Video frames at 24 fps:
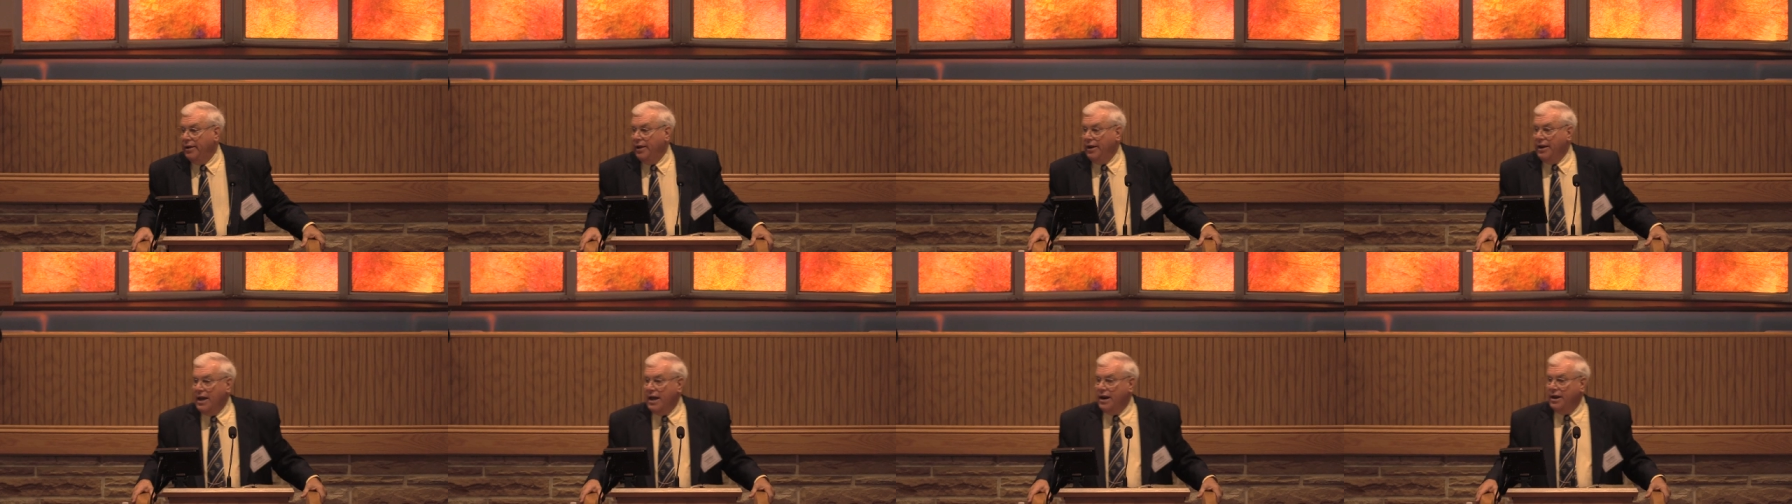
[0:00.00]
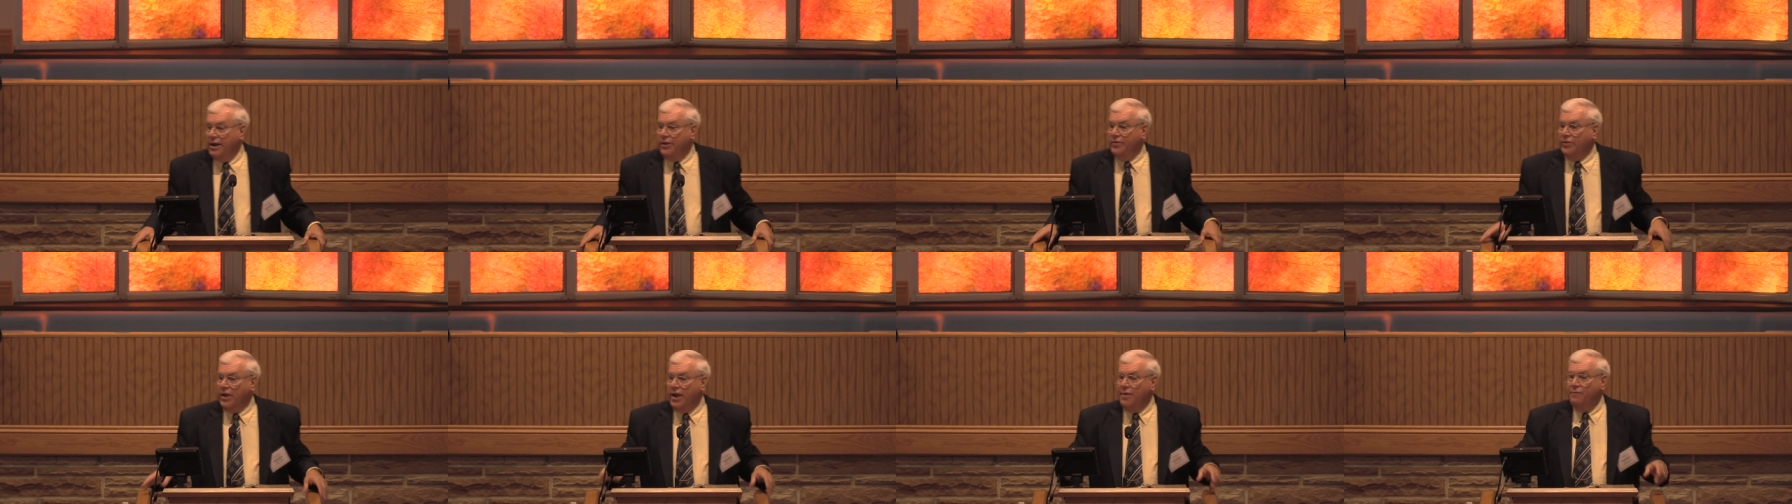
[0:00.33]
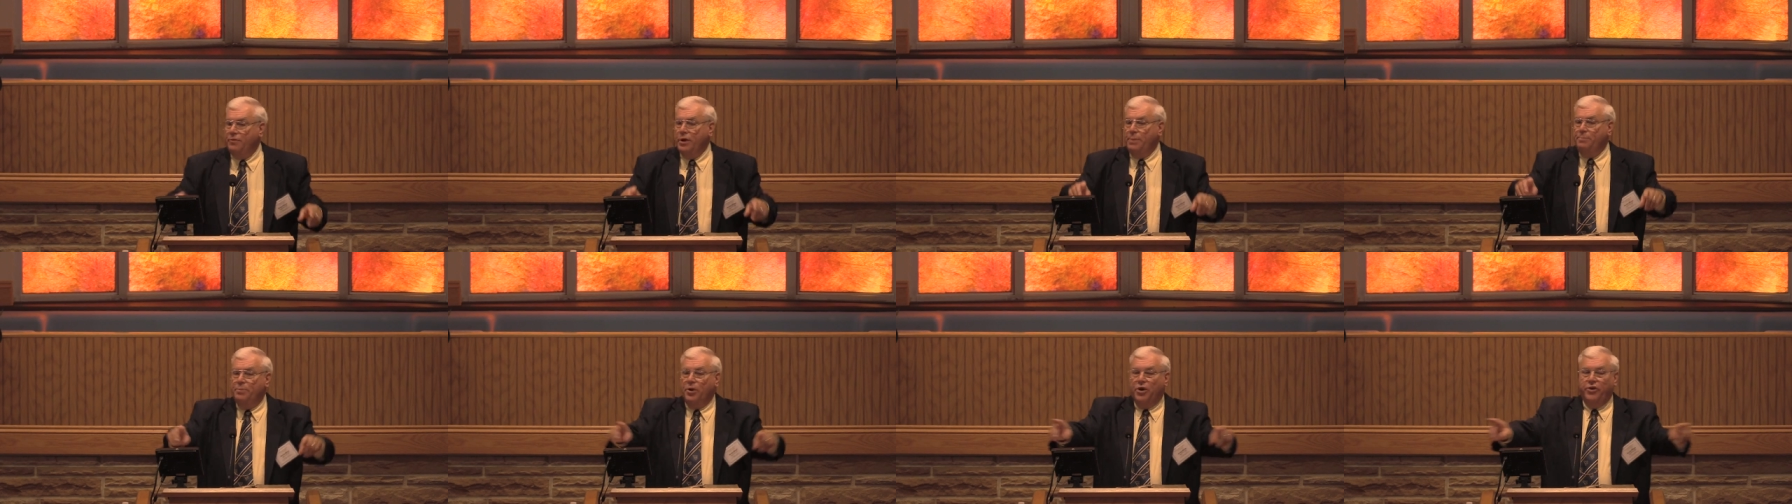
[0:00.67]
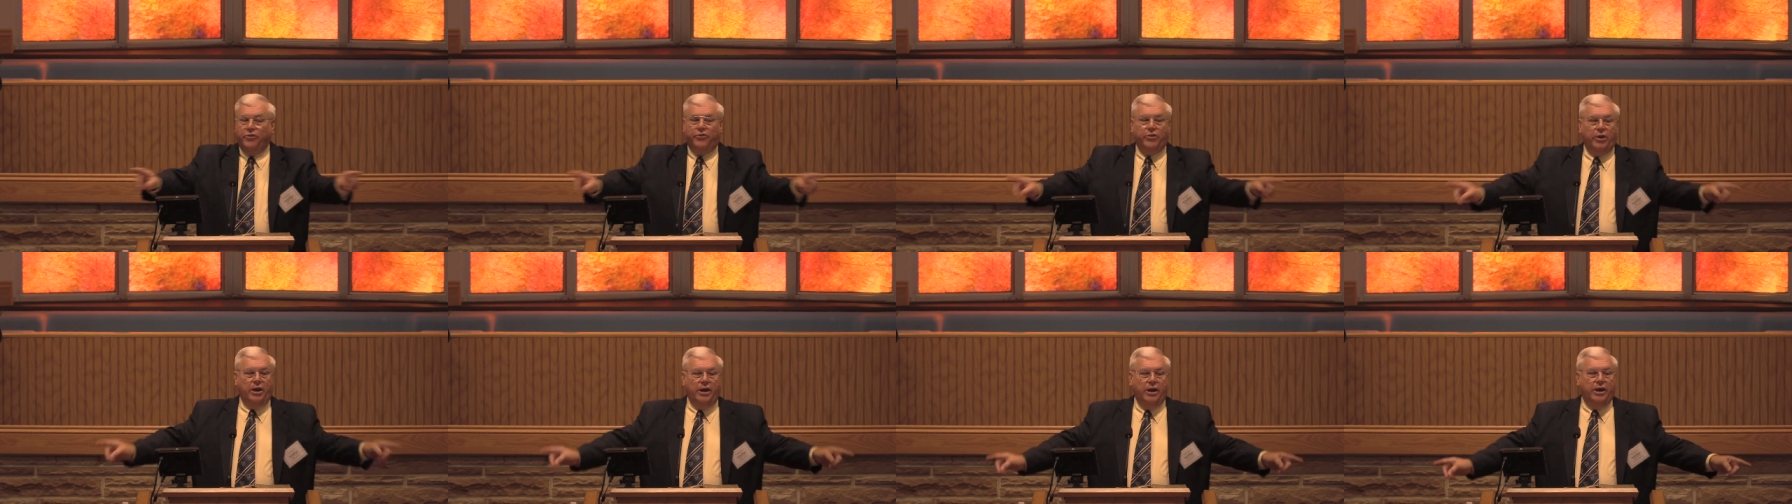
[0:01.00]
And that is, every
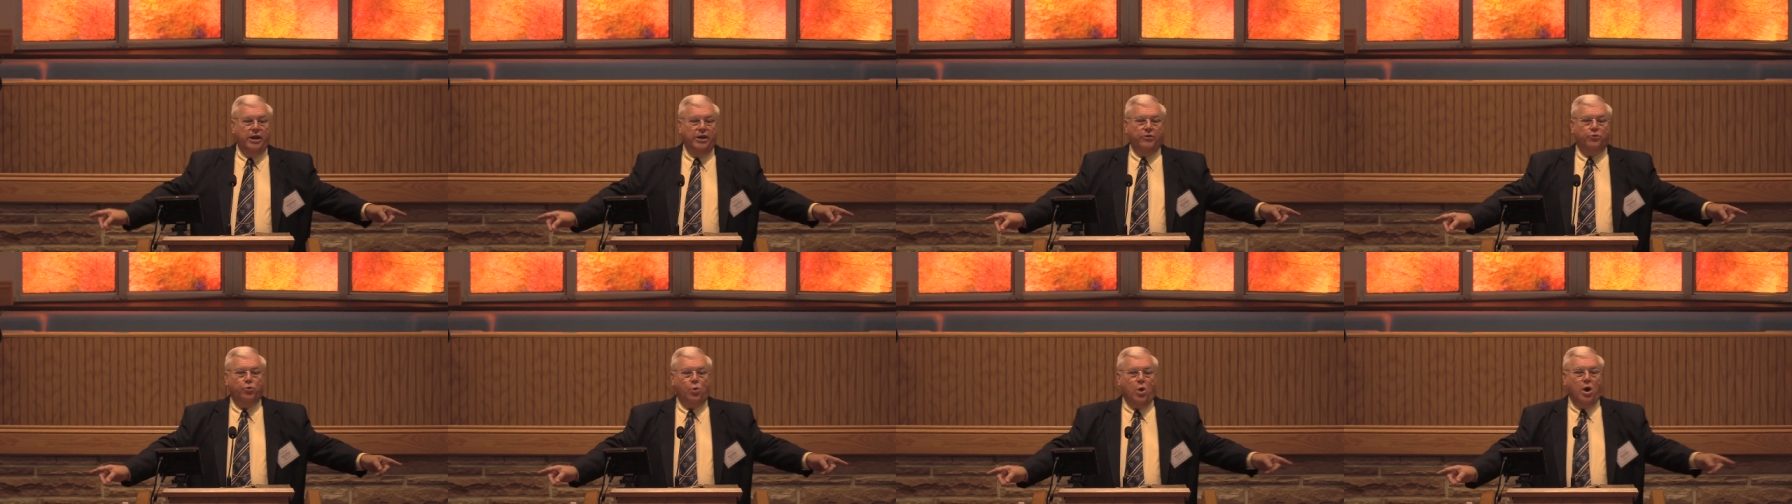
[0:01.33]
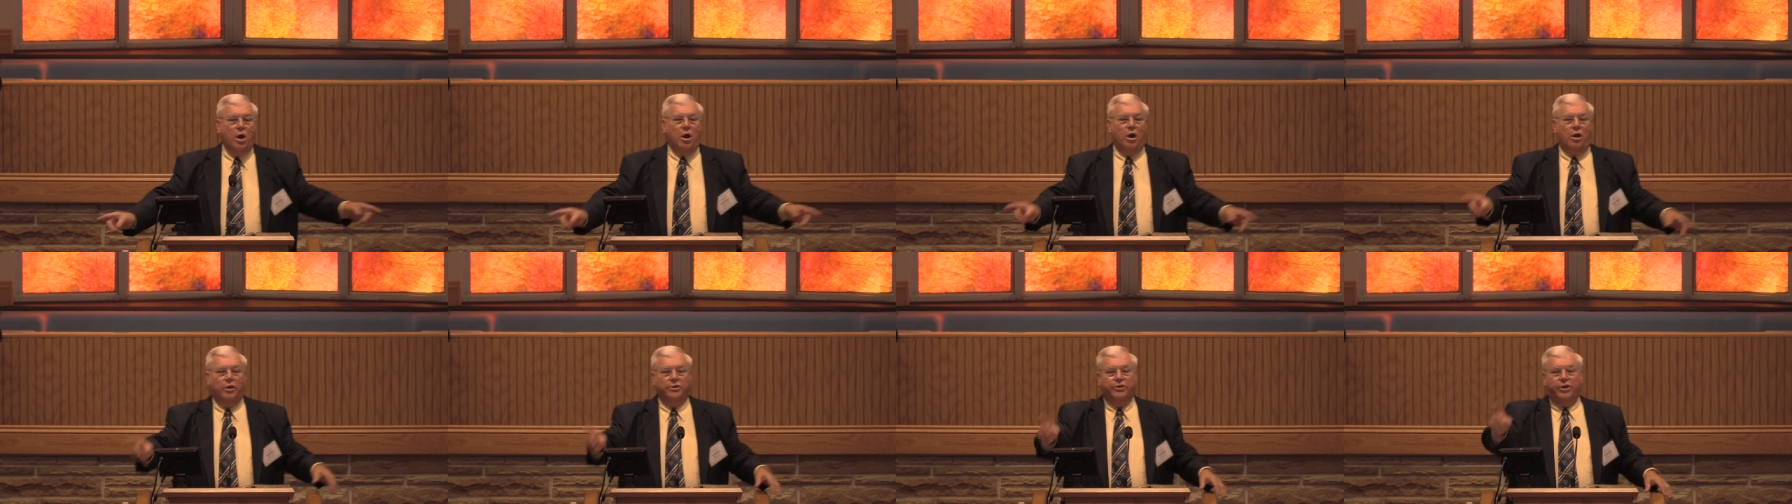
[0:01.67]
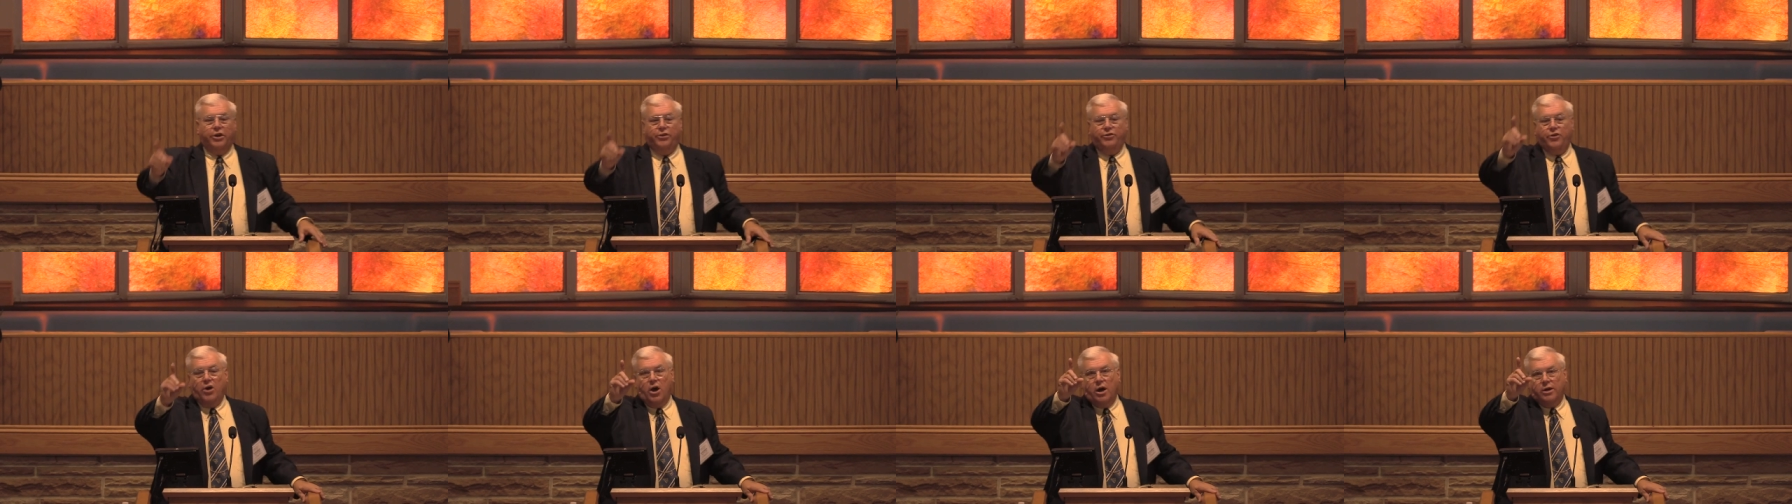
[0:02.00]
person in this world could